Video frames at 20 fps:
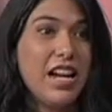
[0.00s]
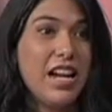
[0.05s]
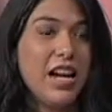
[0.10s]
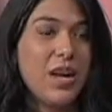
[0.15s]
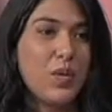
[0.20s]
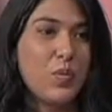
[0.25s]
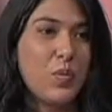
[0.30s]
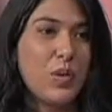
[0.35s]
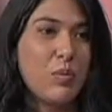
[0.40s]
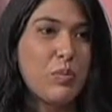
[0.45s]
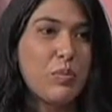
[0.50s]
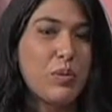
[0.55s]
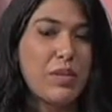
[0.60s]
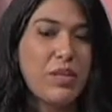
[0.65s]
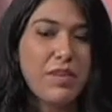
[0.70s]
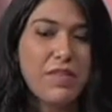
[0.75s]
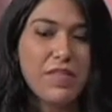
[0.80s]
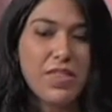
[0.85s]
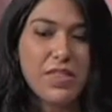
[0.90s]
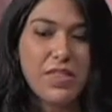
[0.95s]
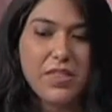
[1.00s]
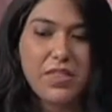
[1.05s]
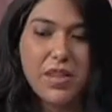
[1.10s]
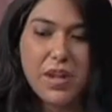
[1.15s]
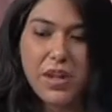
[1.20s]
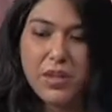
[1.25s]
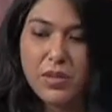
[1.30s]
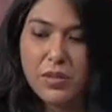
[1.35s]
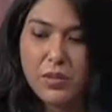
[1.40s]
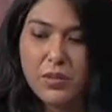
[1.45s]
Uh, we believe that the
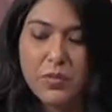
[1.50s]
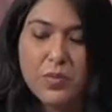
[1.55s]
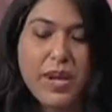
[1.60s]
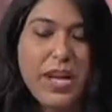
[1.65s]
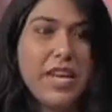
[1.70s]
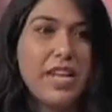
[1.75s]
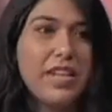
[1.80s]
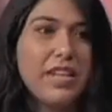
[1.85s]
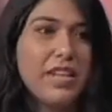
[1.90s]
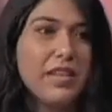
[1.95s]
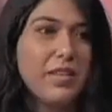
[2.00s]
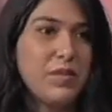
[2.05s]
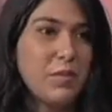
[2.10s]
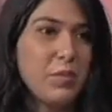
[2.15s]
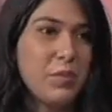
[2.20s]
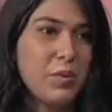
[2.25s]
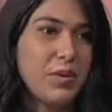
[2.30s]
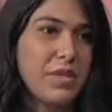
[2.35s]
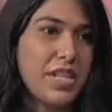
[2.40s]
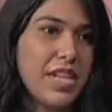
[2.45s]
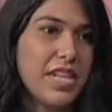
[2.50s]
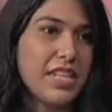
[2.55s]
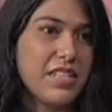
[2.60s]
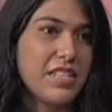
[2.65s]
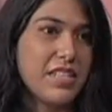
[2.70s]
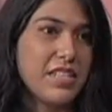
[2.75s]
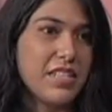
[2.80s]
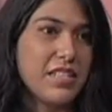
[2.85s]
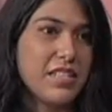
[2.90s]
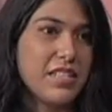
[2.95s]
color red
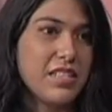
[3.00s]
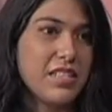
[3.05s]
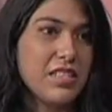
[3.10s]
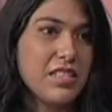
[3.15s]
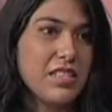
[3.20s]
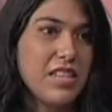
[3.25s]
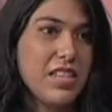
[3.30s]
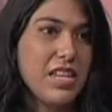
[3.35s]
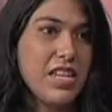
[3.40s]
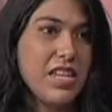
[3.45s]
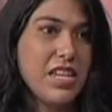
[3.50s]
protects us,